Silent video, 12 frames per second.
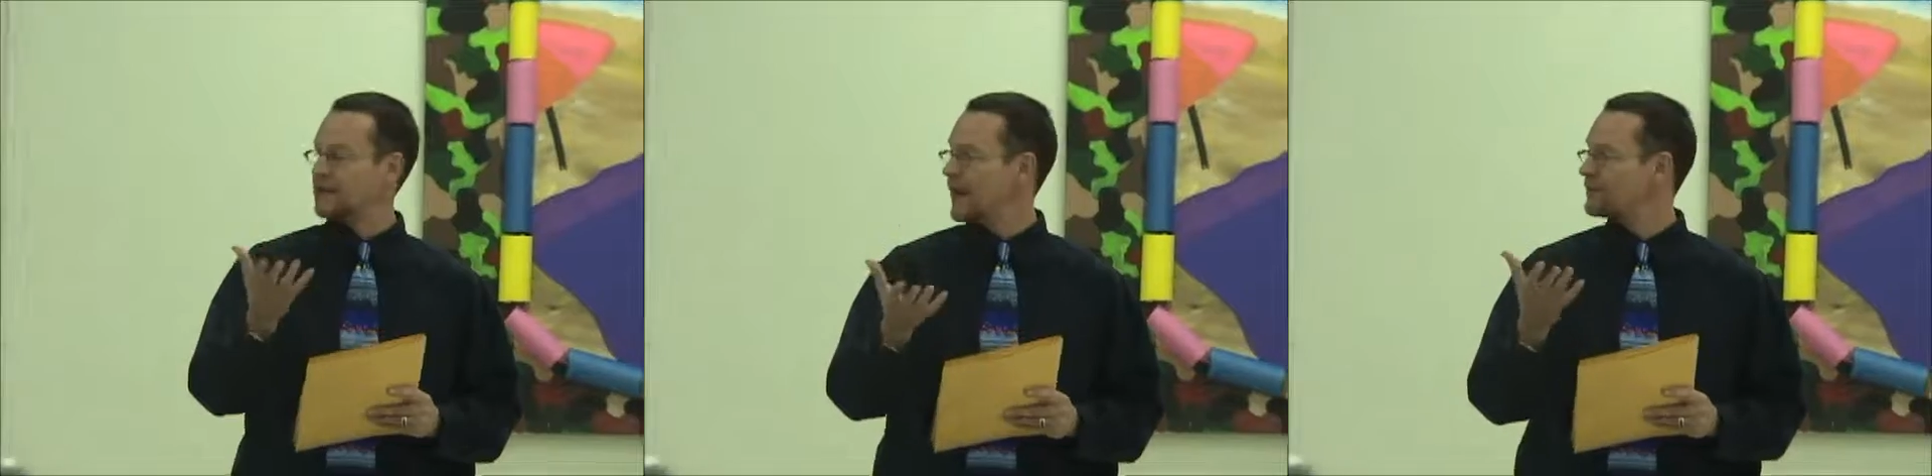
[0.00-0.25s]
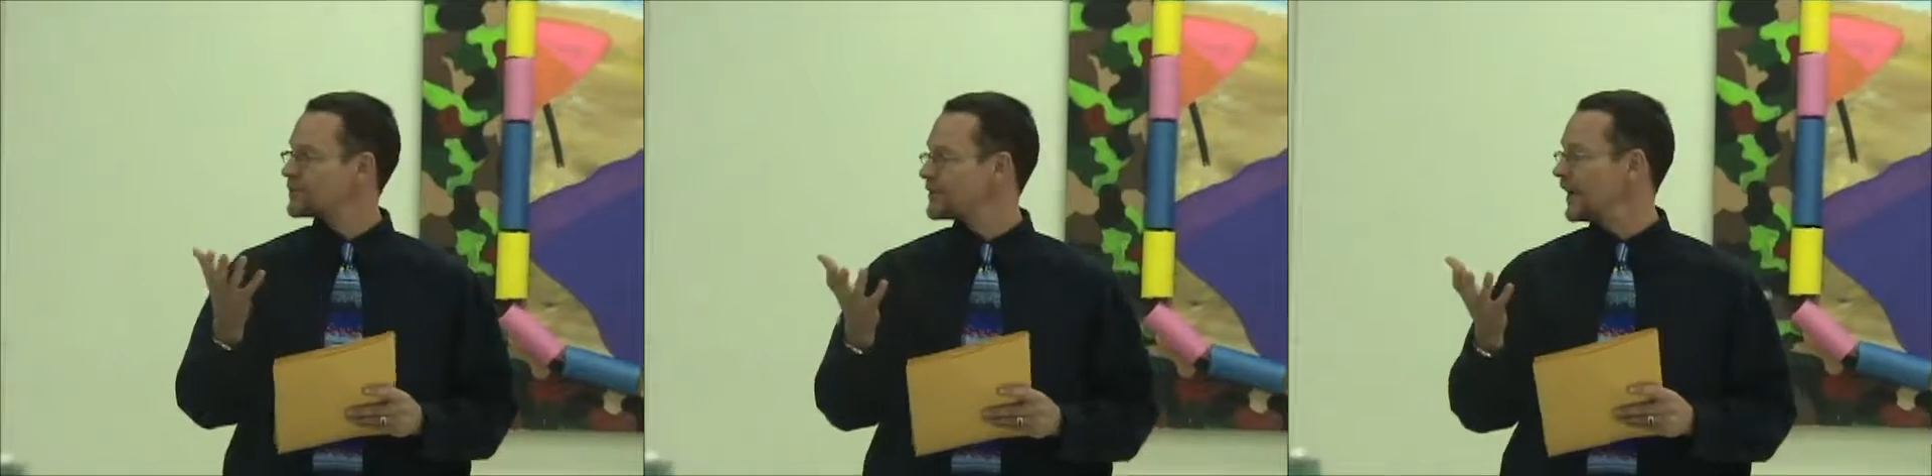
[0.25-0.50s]

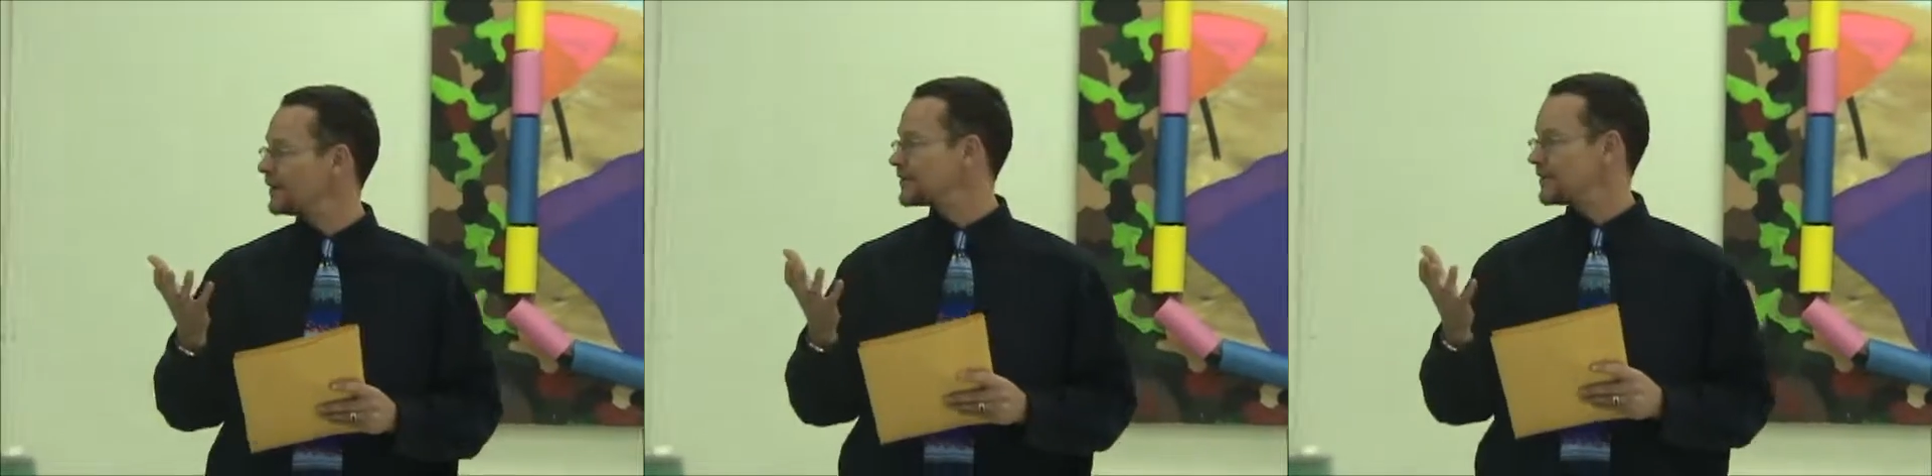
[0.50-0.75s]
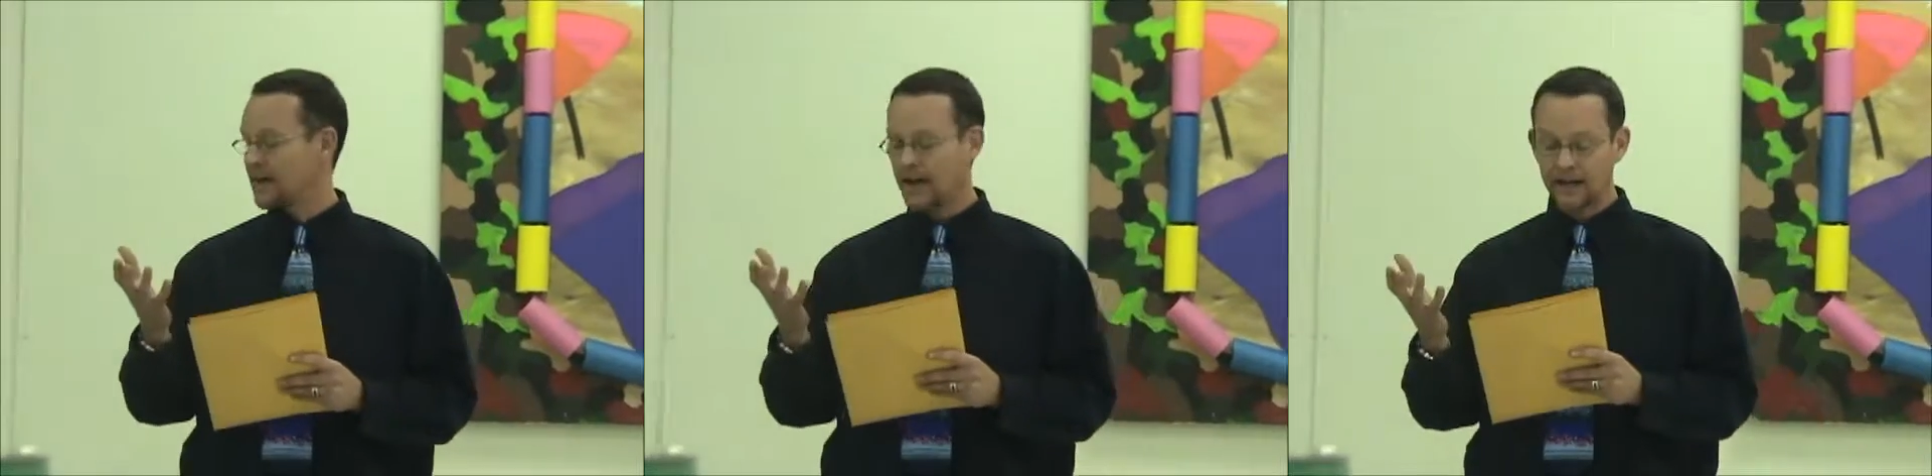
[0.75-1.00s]
top
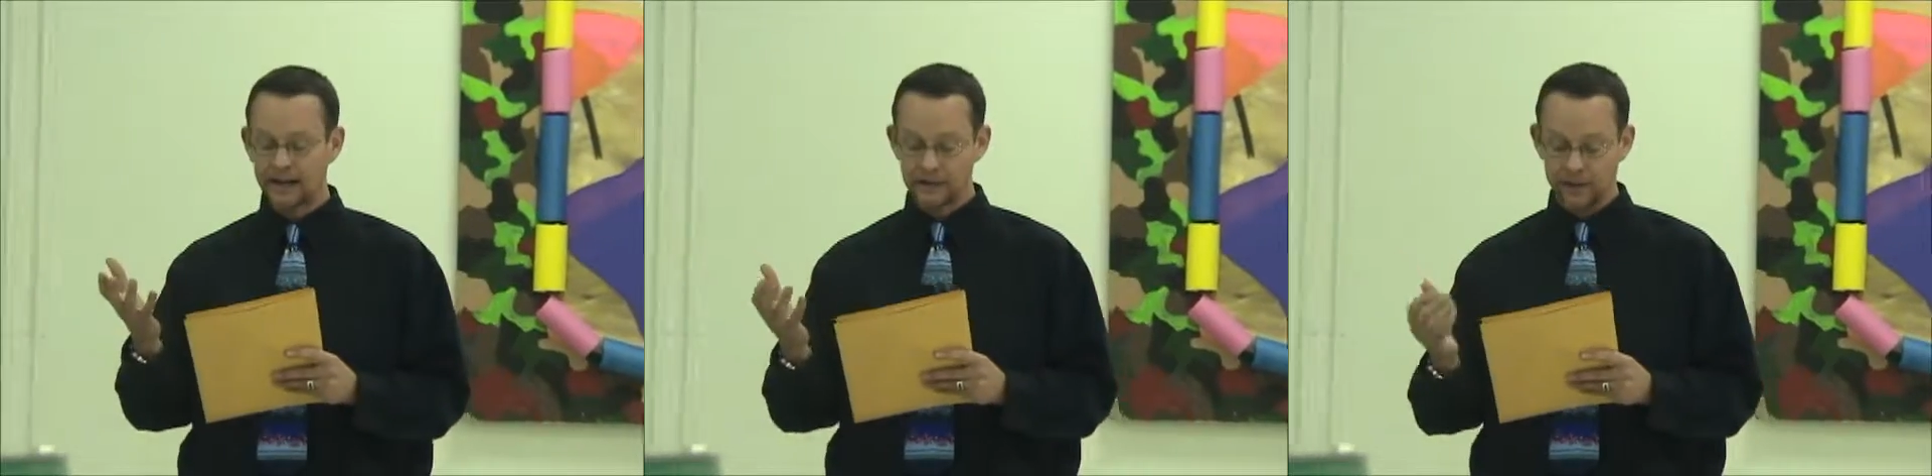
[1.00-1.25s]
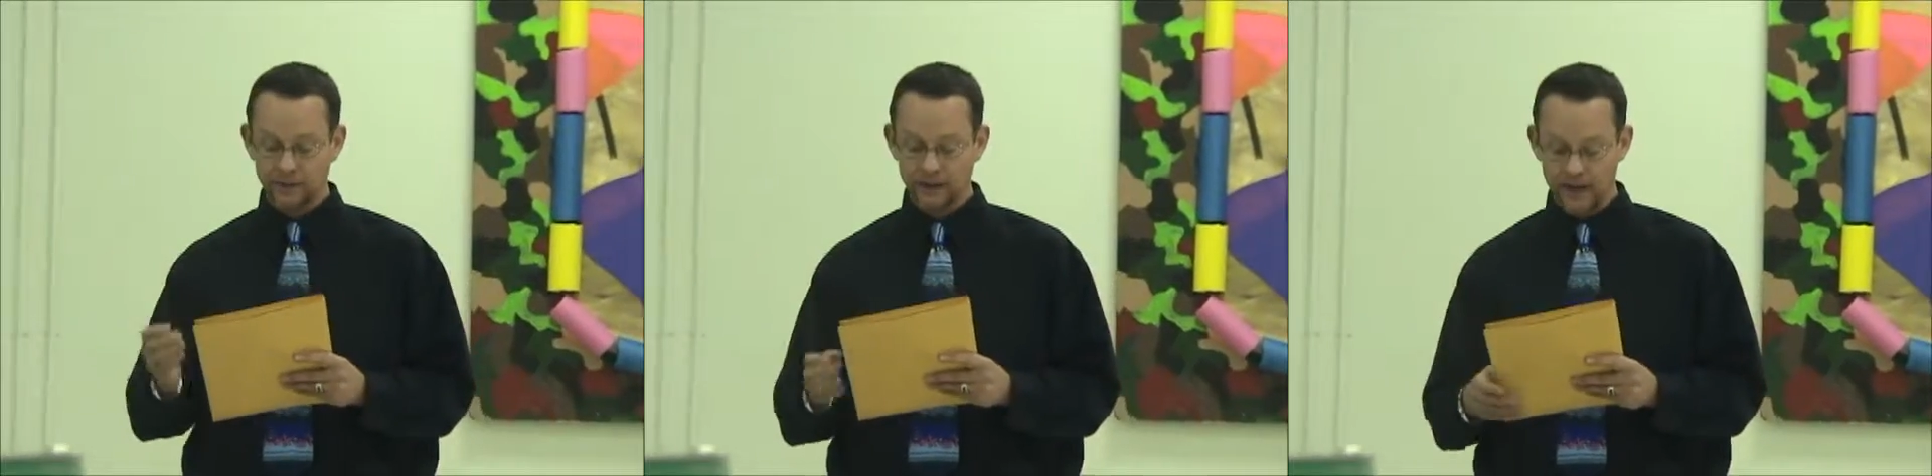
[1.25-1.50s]
6
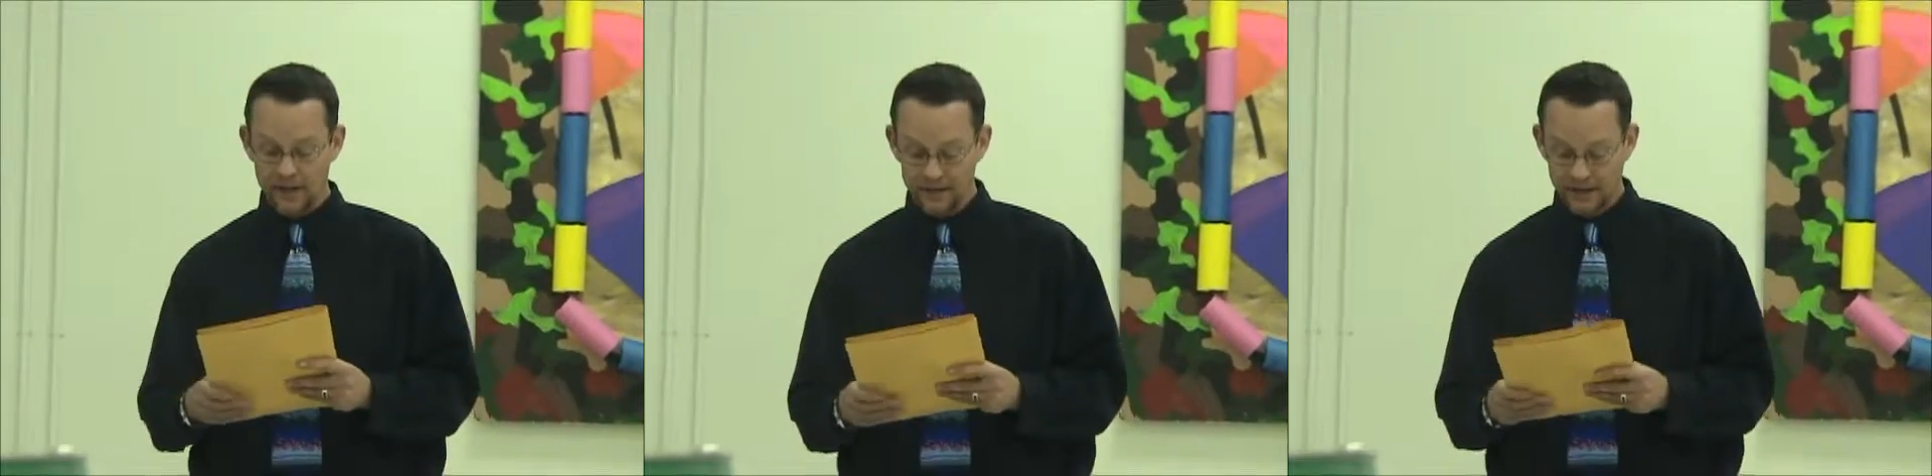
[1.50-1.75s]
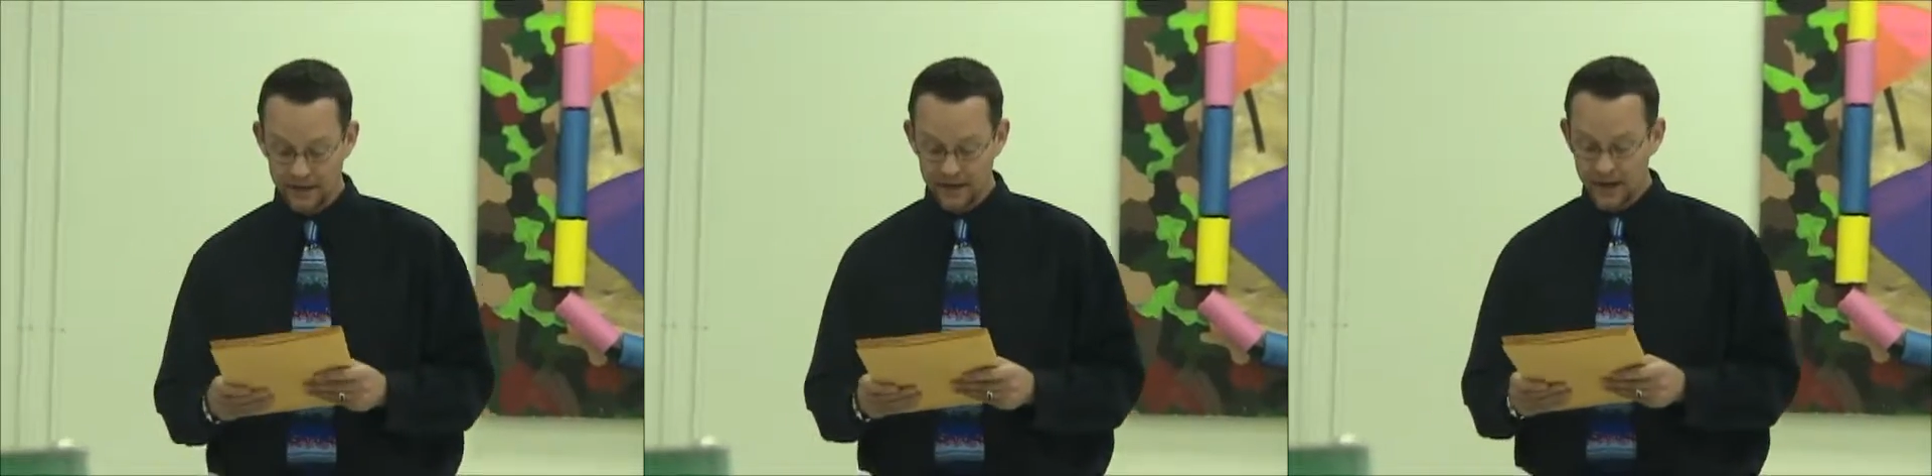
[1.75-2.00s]
because you belong
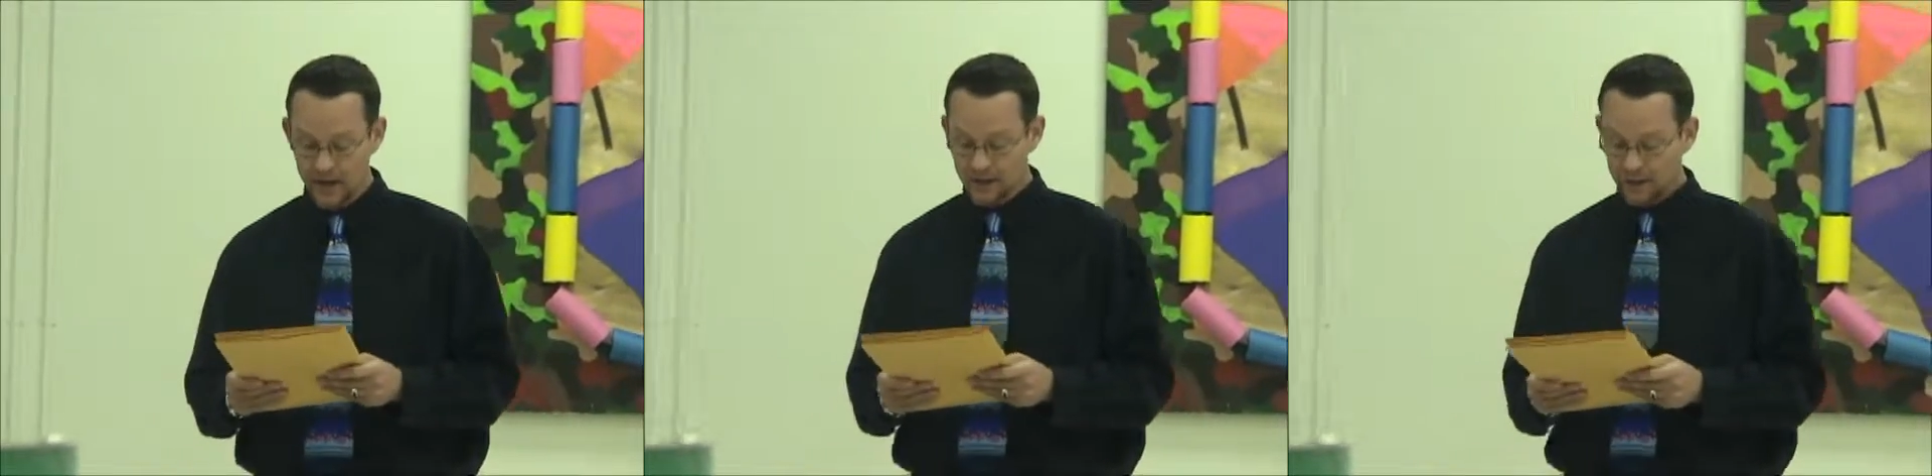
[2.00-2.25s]
there.